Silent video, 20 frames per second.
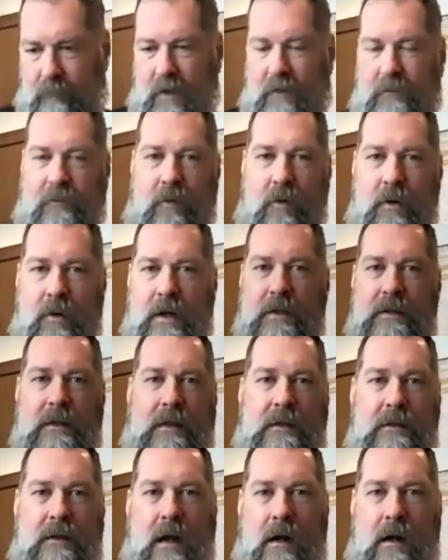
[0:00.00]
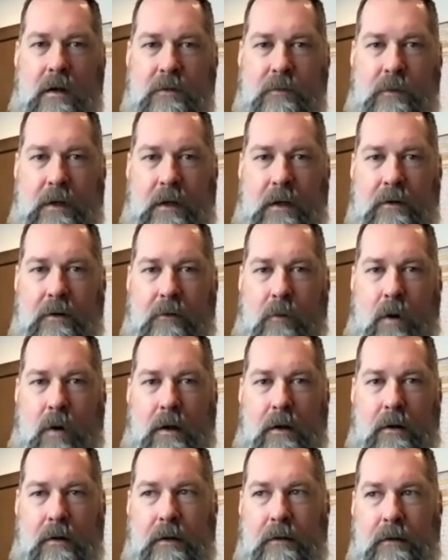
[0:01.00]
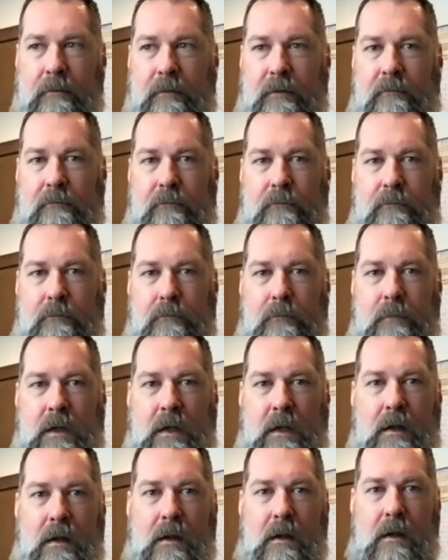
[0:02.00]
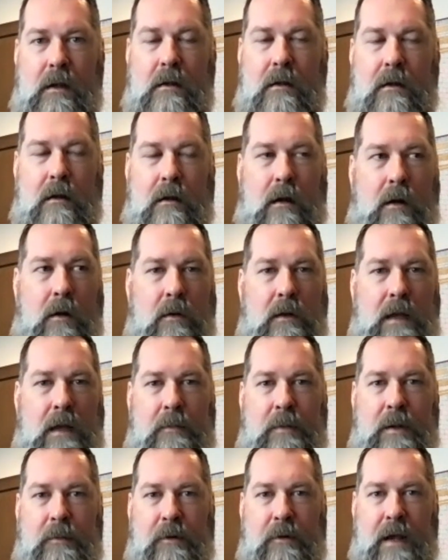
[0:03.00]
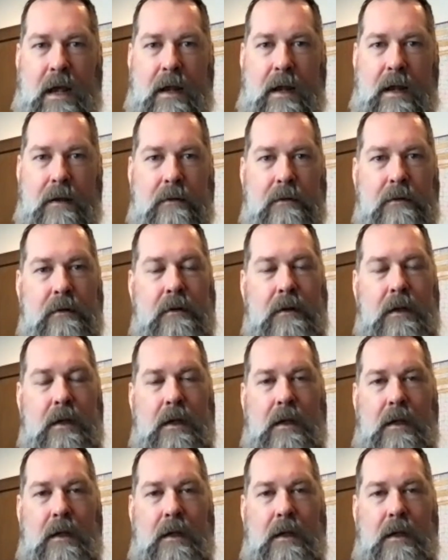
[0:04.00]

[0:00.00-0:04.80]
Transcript: 46 cars went underwater, and a whole lot of people died. It